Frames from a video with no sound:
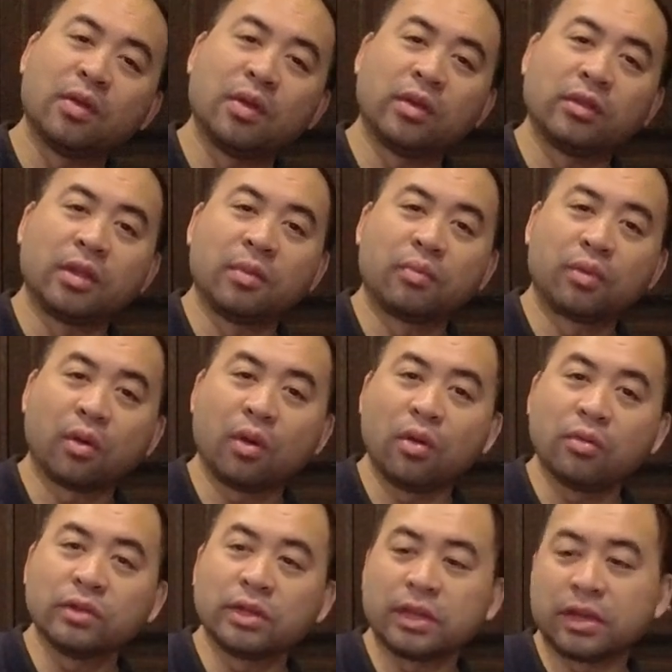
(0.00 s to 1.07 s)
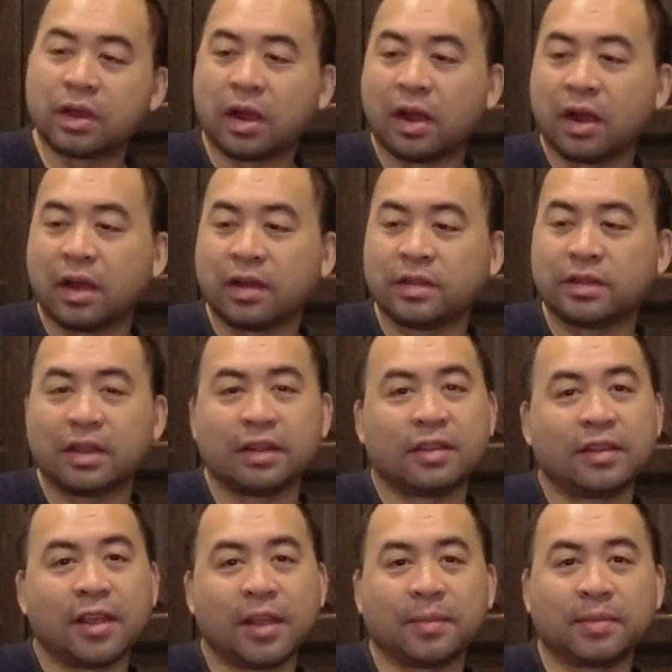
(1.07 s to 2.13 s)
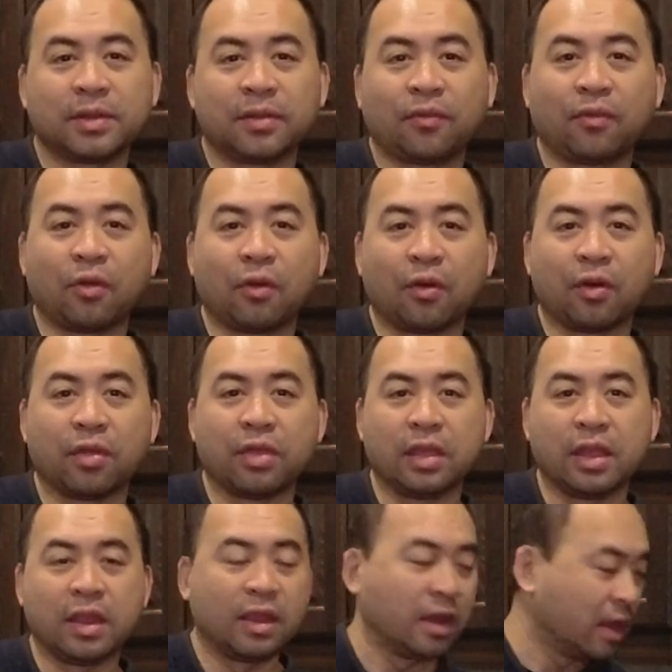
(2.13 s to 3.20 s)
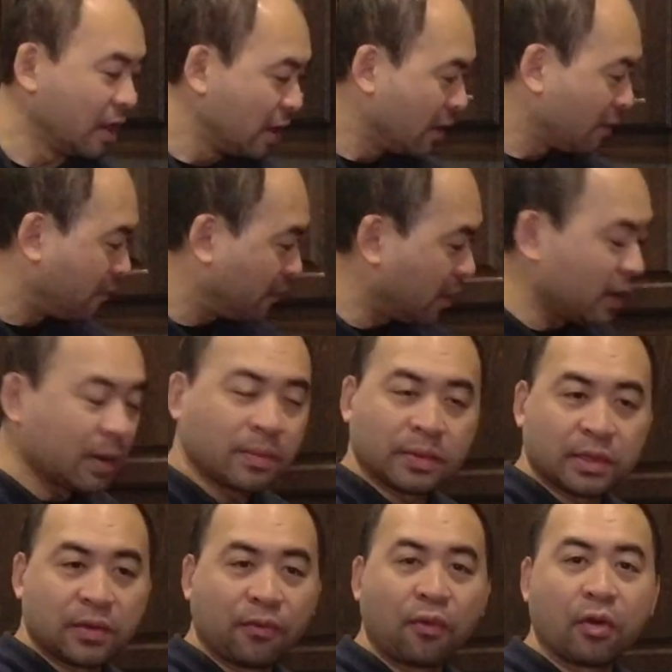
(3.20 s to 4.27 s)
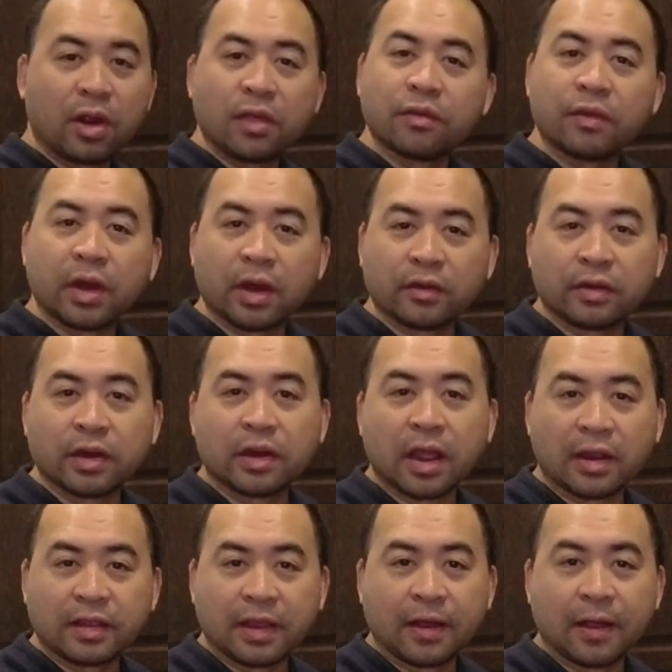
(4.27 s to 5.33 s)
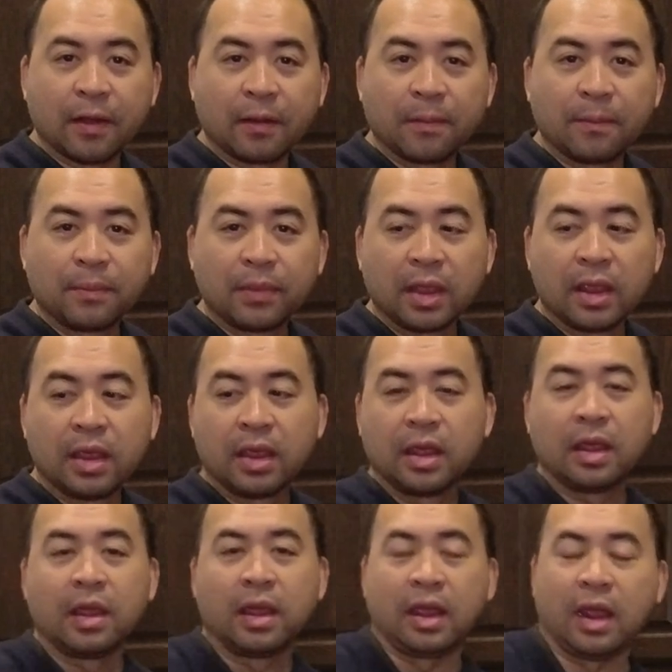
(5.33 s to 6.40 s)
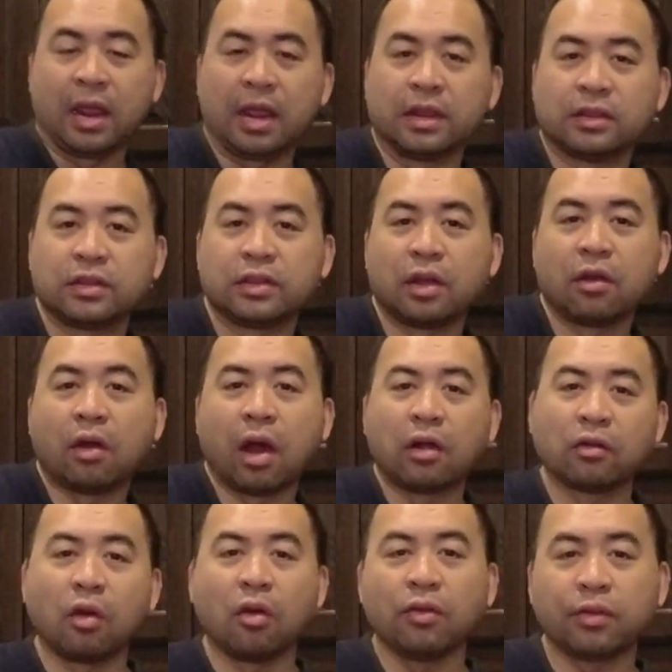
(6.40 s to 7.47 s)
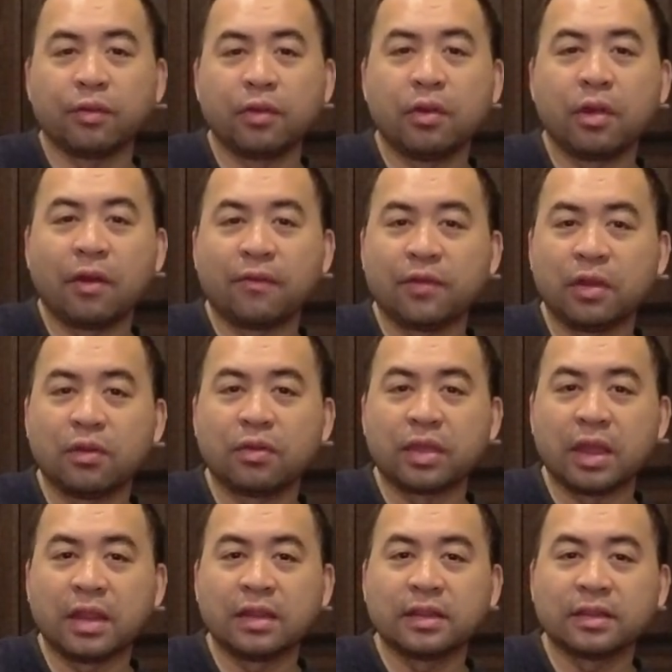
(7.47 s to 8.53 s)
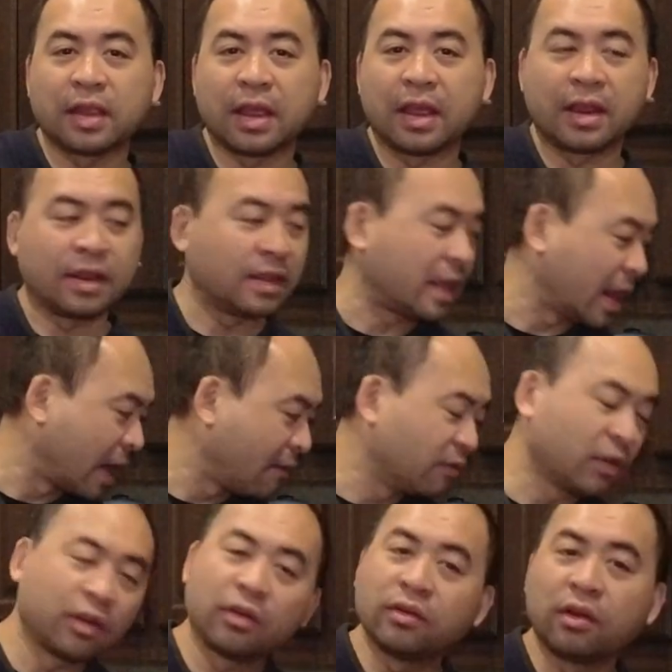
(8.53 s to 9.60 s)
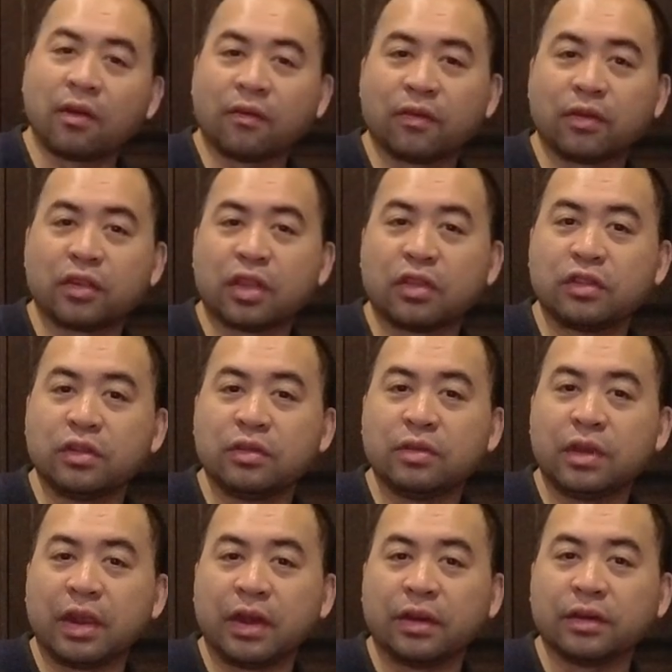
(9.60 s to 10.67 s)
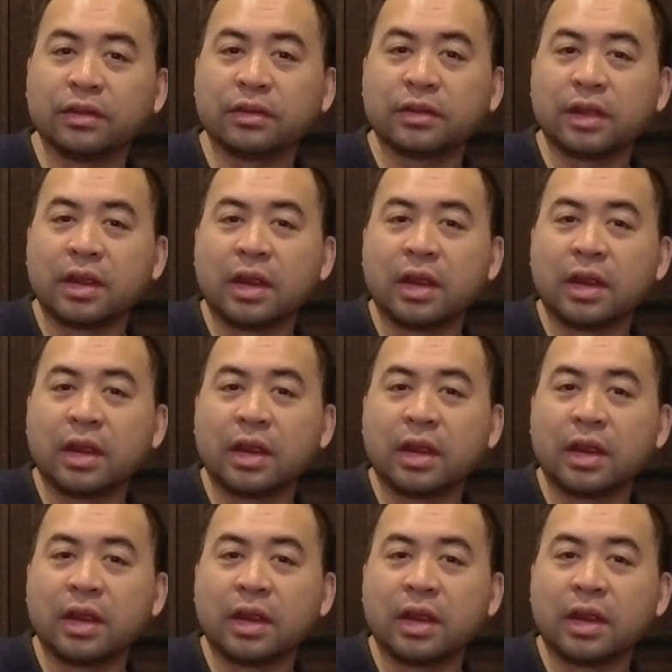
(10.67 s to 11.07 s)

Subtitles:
doing the pros and cons and tips for the Philips 4300 LatteGo. And so I'll go through a few things that I've learned over the 2 years